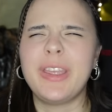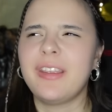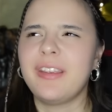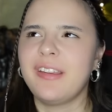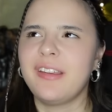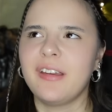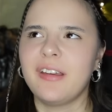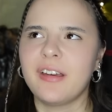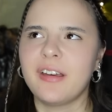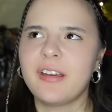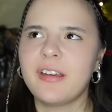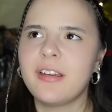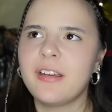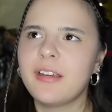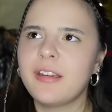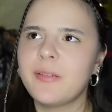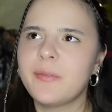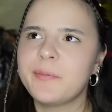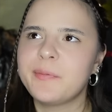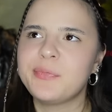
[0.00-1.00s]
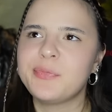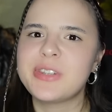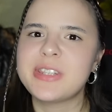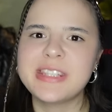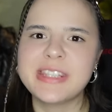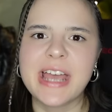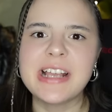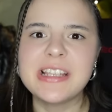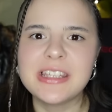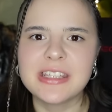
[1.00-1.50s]
ugh,
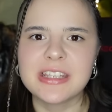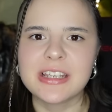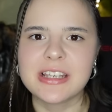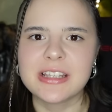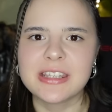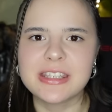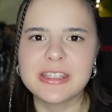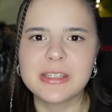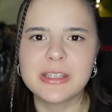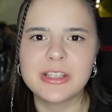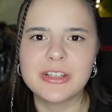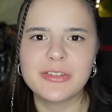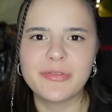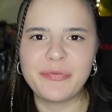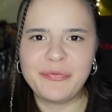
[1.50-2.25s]
sex scenes.